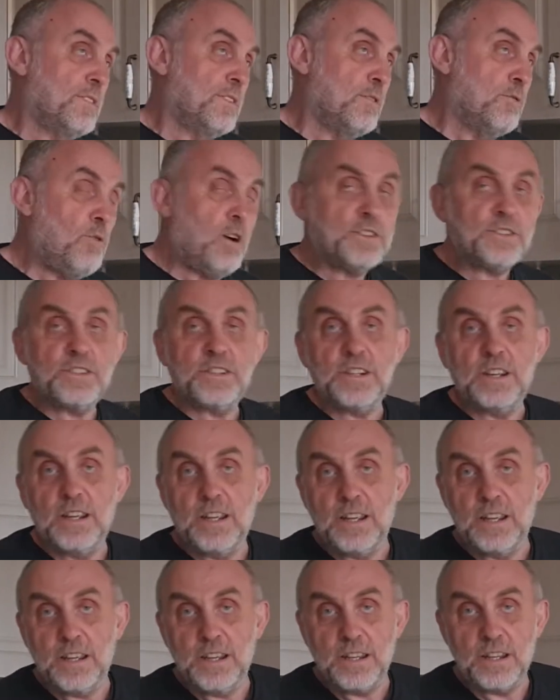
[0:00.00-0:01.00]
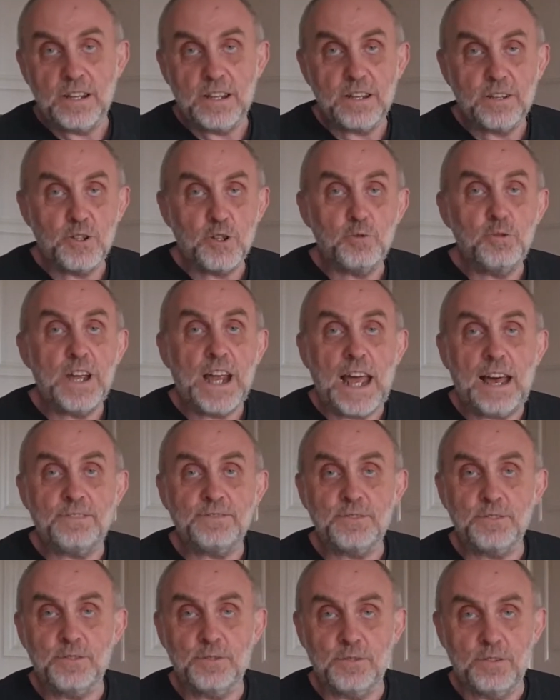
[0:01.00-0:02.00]
What do we have
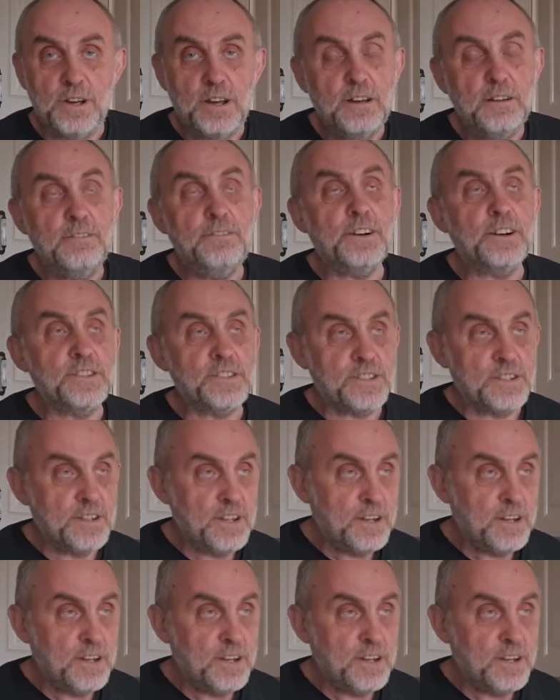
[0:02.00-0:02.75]
to do? First,